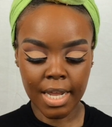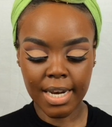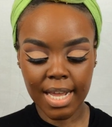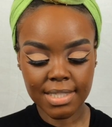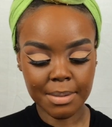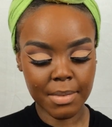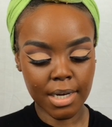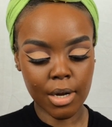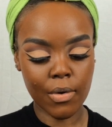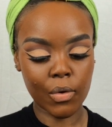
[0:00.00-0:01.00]
Next, I'm
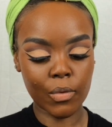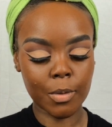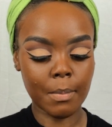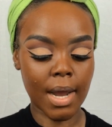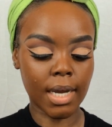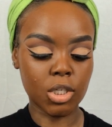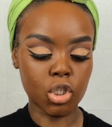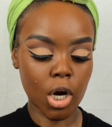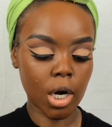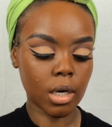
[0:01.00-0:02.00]
going to go in with
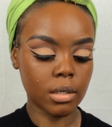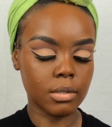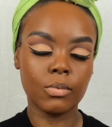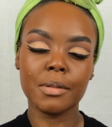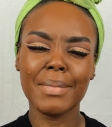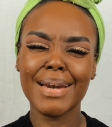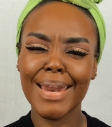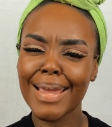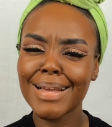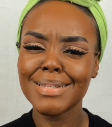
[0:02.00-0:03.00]
my
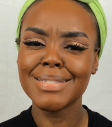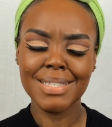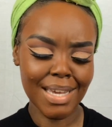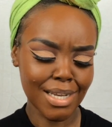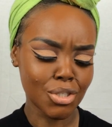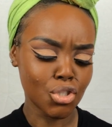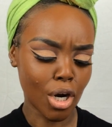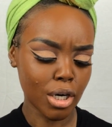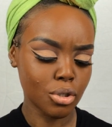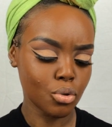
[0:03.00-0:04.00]
Naked Skin Dark